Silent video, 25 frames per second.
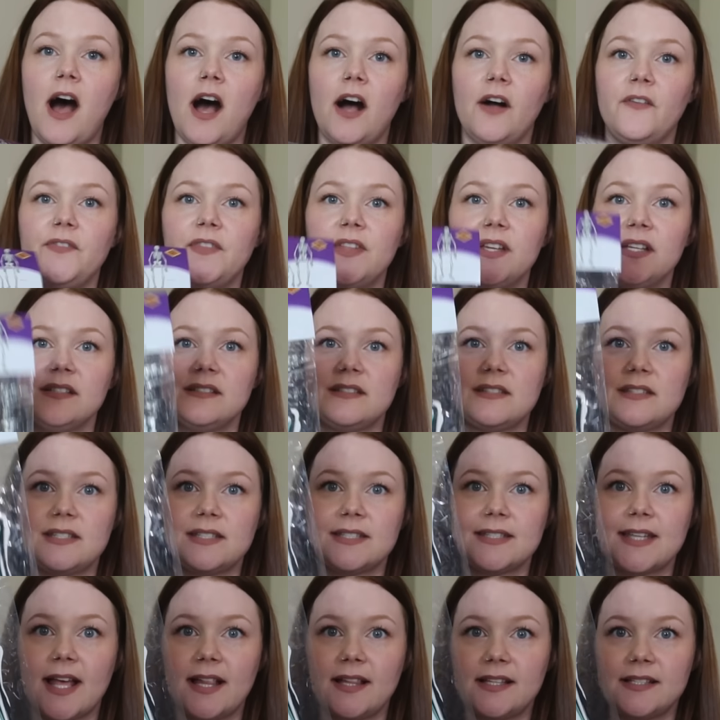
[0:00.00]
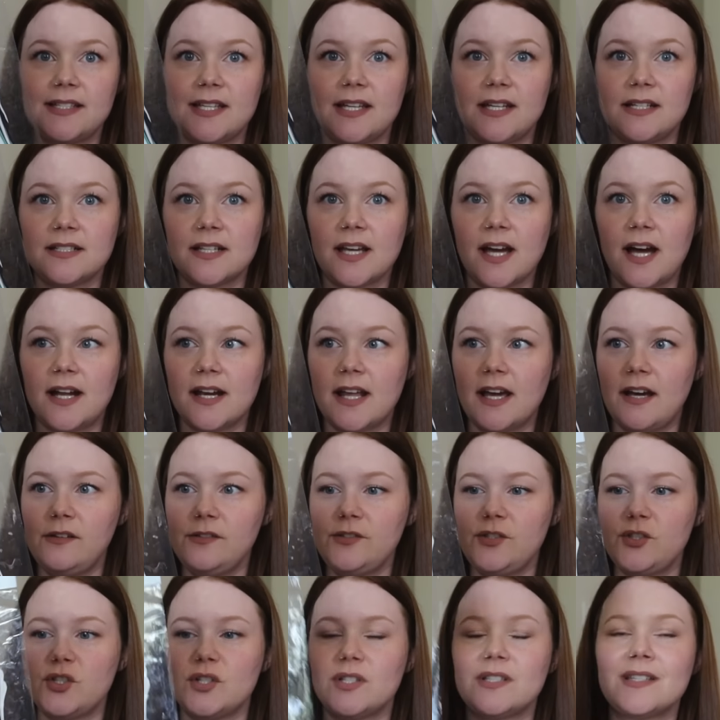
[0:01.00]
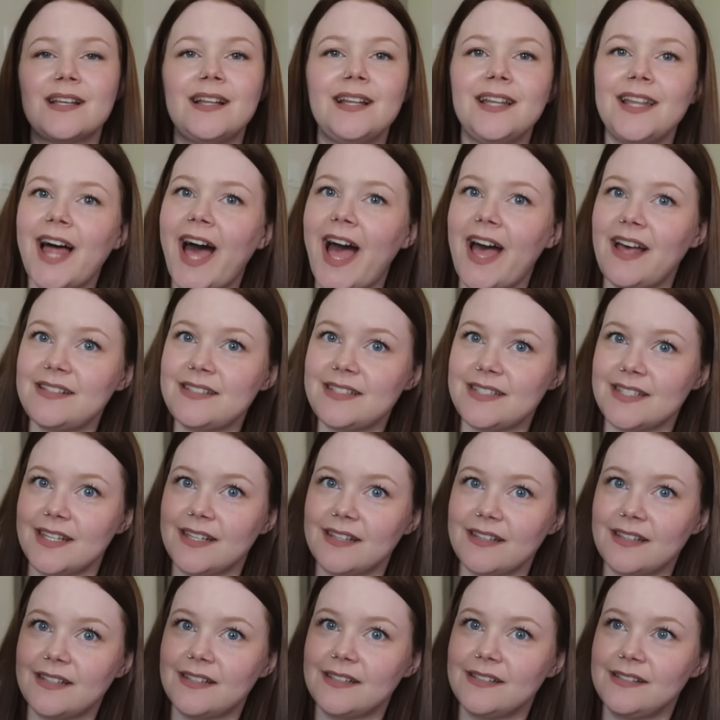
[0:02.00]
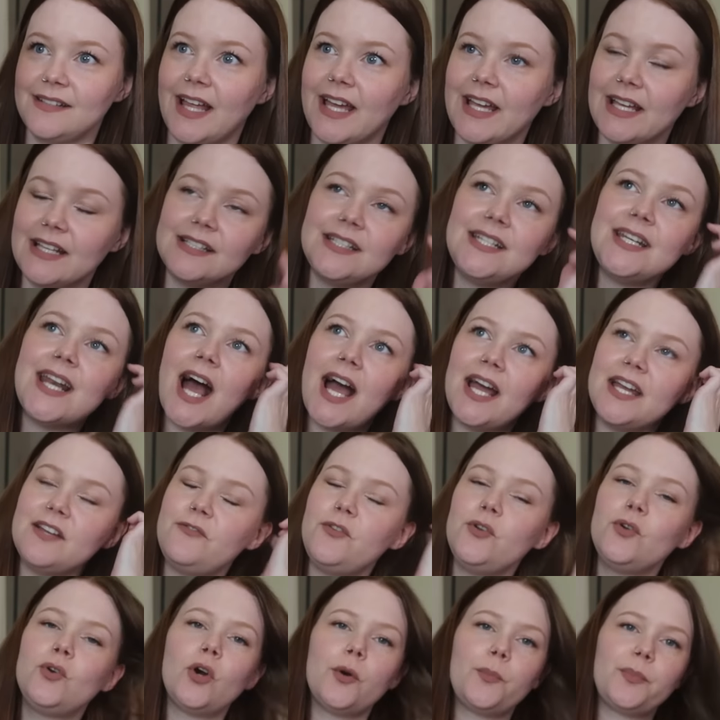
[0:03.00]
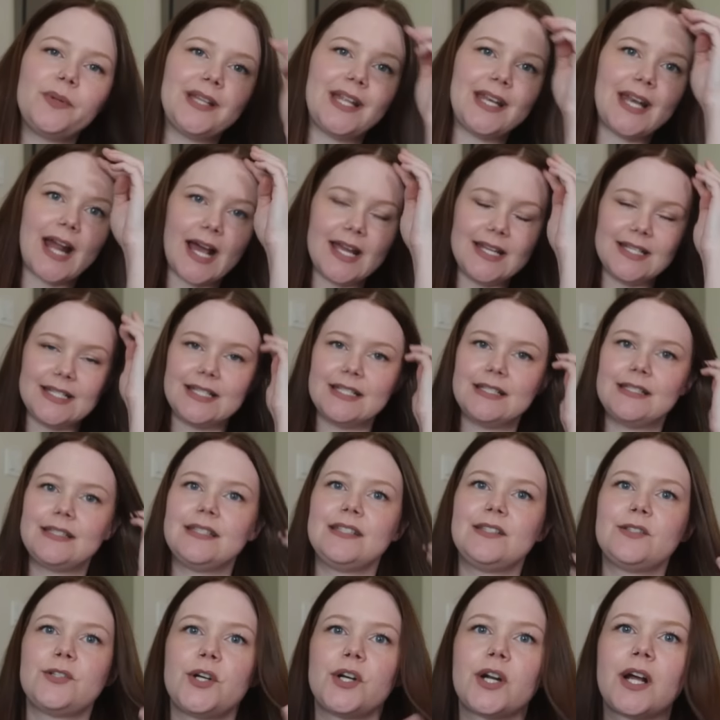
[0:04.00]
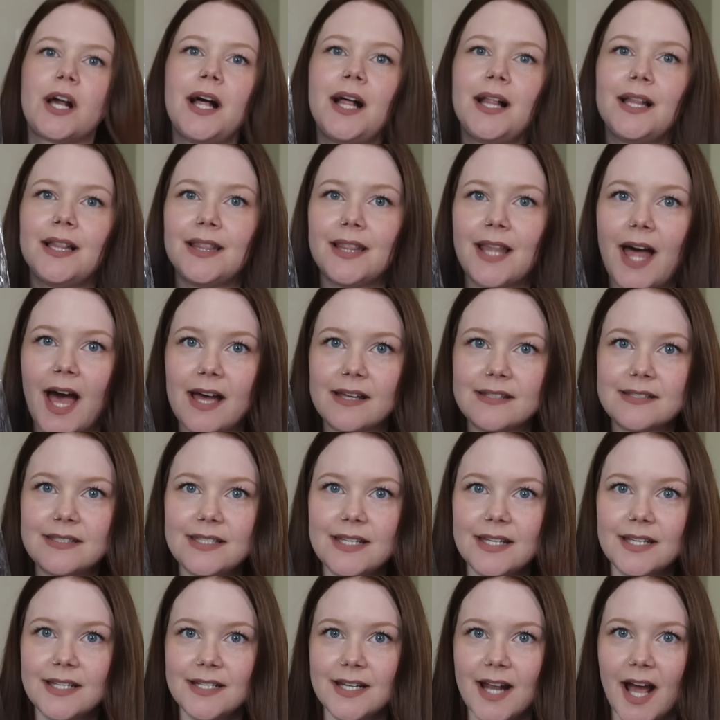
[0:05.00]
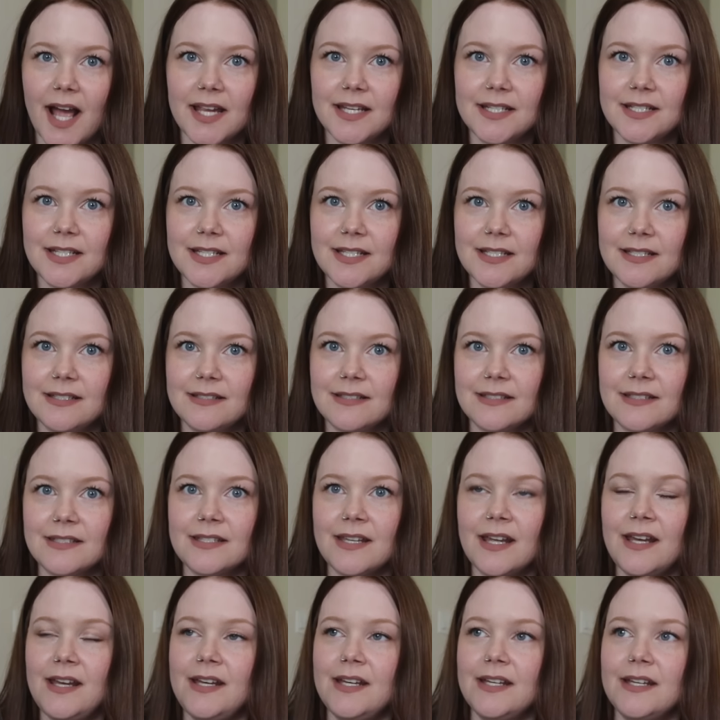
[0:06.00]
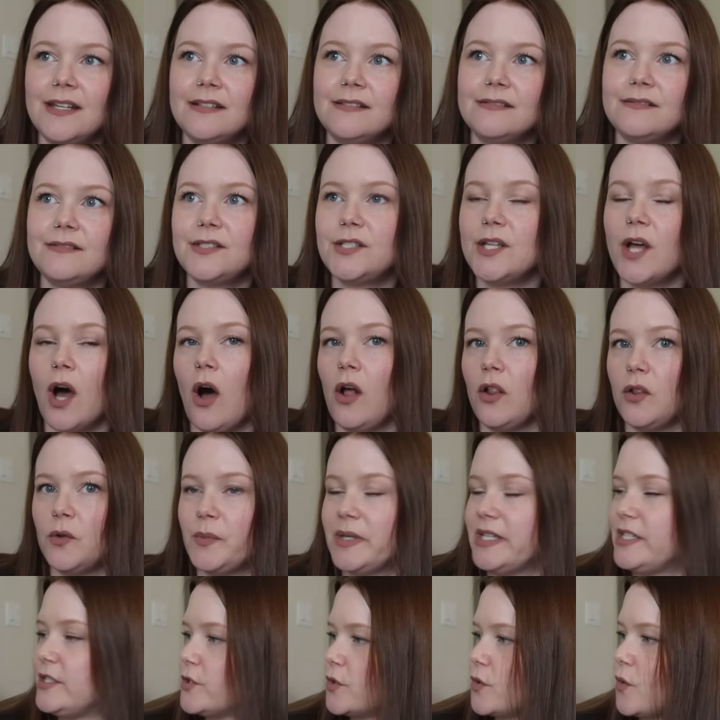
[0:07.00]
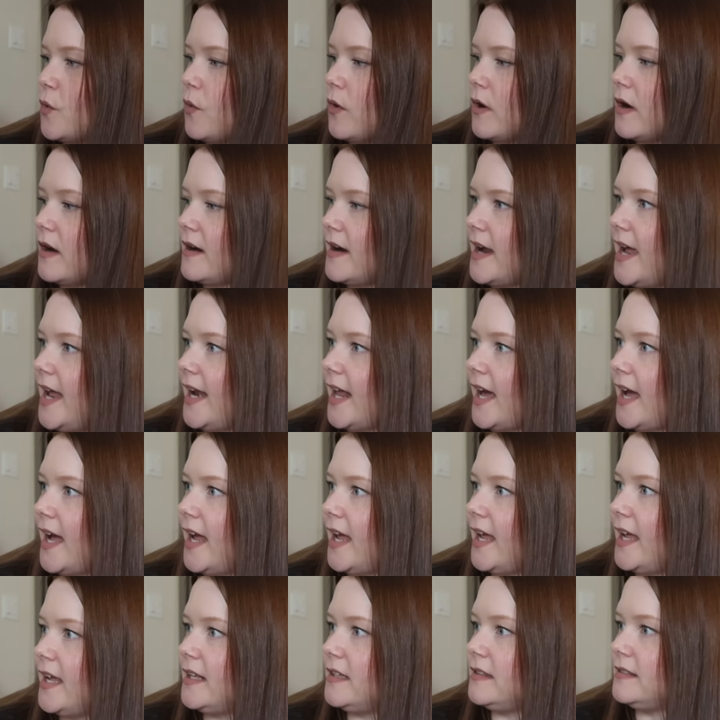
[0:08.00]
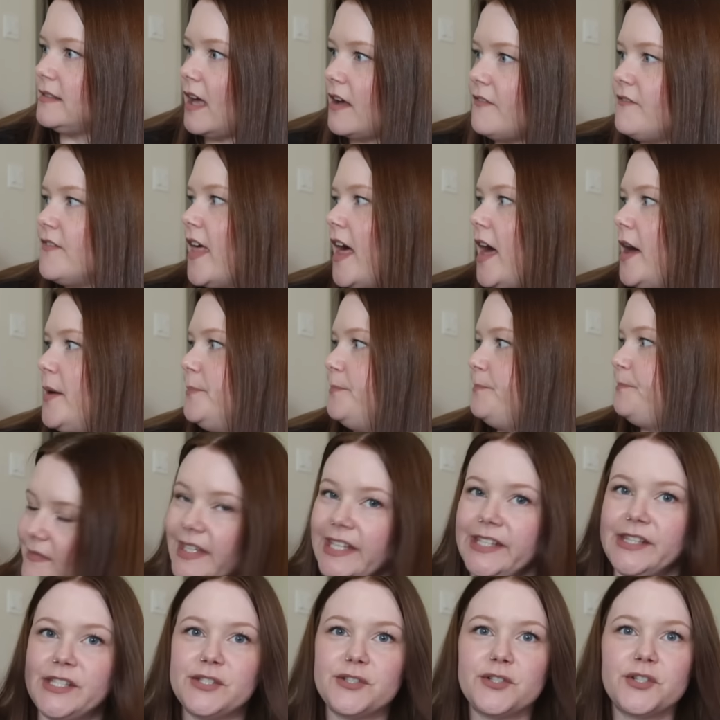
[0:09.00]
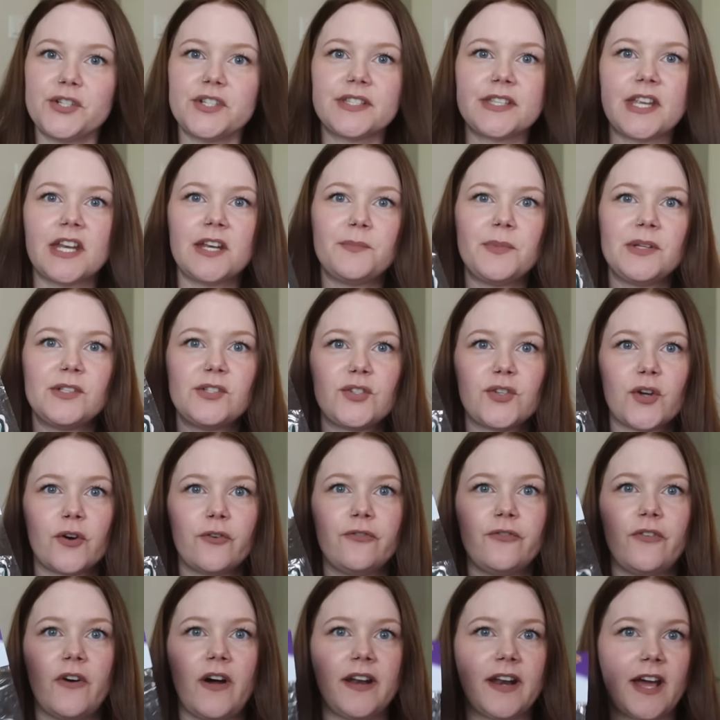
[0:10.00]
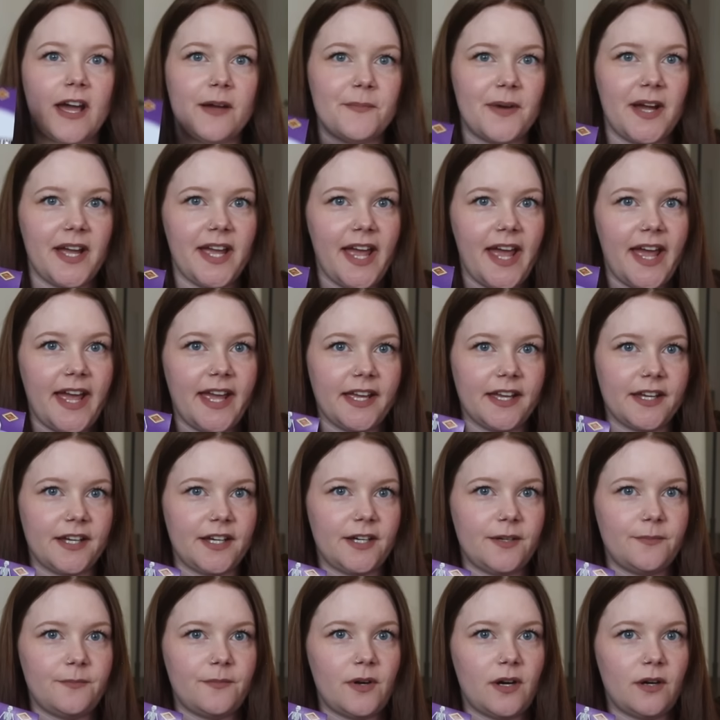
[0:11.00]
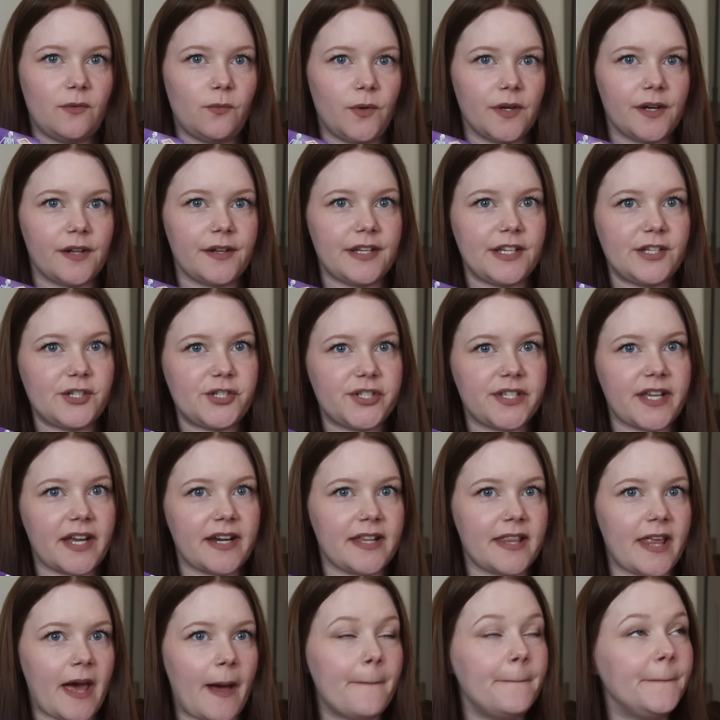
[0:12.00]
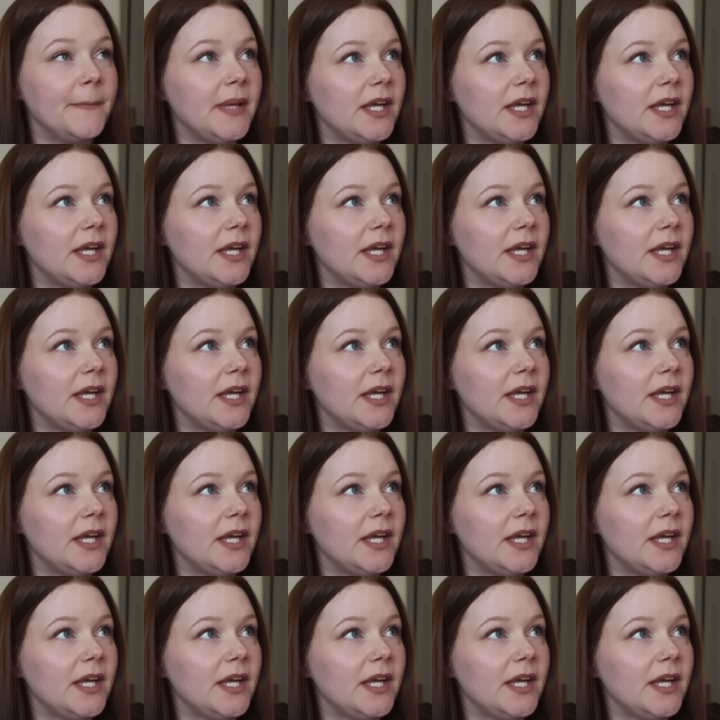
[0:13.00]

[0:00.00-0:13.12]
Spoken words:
of these skeleton cutouts, just classic. Like, not, if you grew up in the 90s, these are classic 90s Halloween decor, and I love them. And these are just gonna be so fun. I might hang them one on each side of that